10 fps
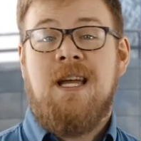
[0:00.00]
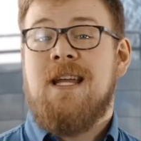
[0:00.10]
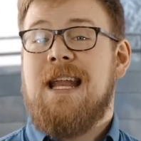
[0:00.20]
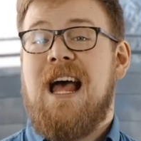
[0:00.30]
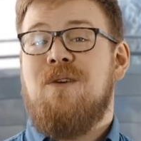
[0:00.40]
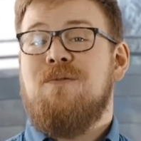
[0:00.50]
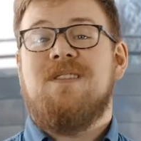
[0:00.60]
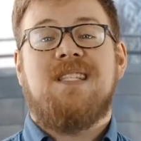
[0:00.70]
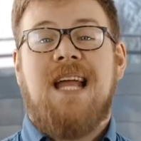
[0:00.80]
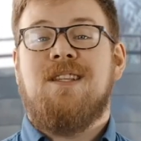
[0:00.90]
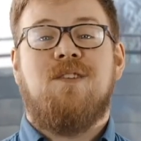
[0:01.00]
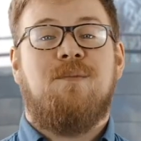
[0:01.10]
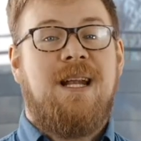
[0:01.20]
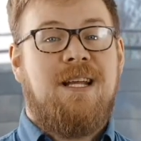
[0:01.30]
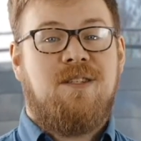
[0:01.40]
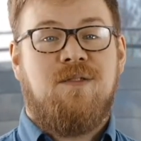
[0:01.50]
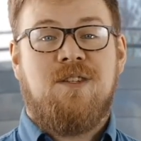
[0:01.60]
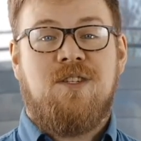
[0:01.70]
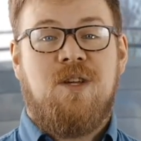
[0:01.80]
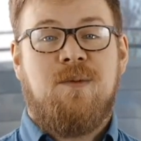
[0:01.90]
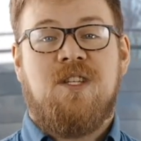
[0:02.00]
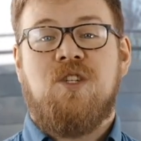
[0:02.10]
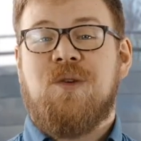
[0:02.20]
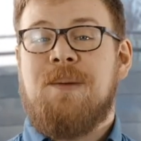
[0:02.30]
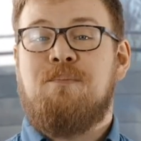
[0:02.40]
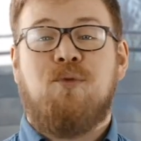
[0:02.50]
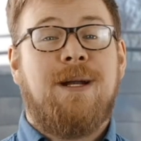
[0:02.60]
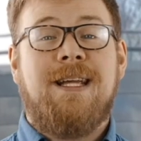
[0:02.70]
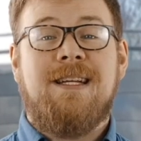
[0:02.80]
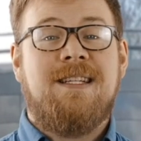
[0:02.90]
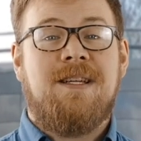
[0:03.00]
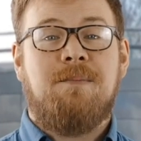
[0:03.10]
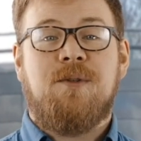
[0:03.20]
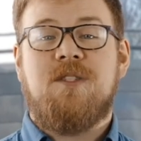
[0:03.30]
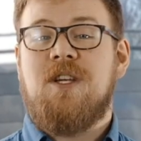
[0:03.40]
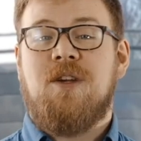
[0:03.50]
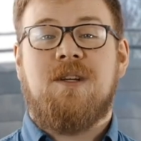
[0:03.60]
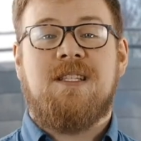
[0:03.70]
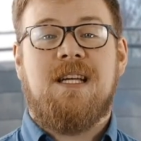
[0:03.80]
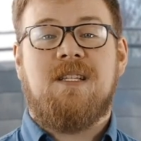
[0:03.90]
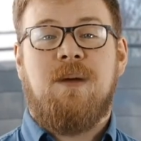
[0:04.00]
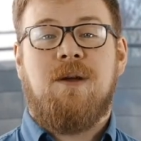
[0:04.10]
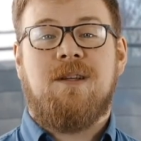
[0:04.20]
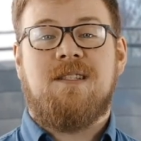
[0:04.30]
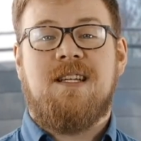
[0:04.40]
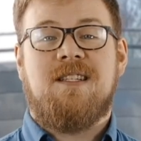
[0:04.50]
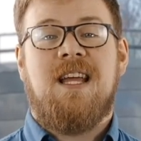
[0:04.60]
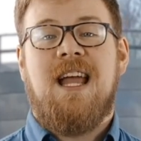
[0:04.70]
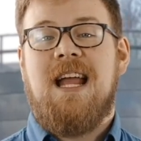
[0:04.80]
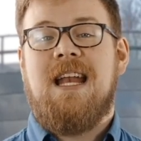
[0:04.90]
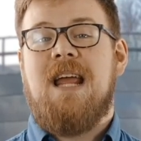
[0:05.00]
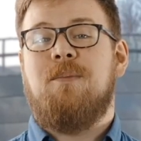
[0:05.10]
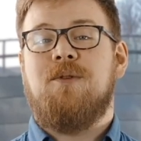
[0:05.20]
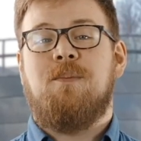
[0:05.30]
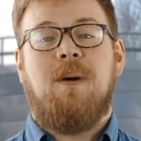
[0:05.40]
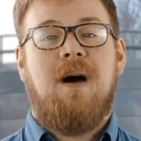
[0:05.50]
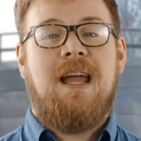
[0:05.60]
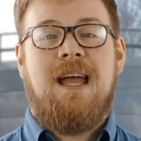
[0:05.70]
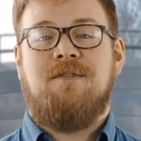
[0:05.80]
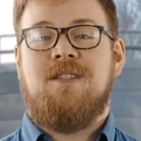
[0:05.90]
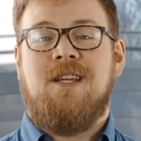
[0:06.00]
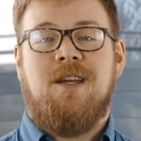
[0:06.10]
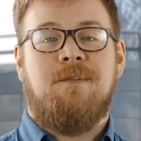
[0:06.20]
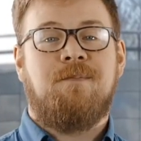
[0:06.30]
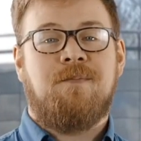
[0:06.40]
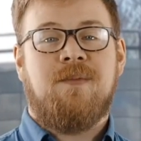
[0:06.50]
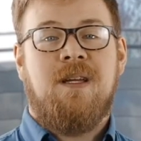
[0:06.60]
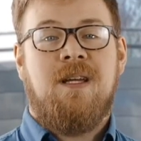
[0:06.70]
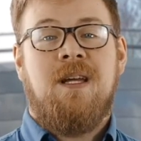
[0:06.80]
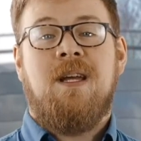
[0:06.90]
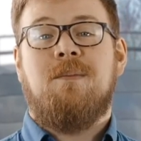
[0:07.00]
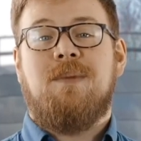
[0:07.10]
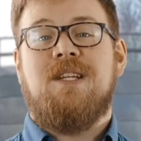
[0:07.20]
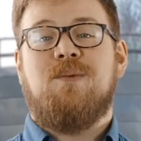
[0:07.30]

Now, tens of millions of consumers enjoy brilliantly simple security experiences enabled by F-Secure. Please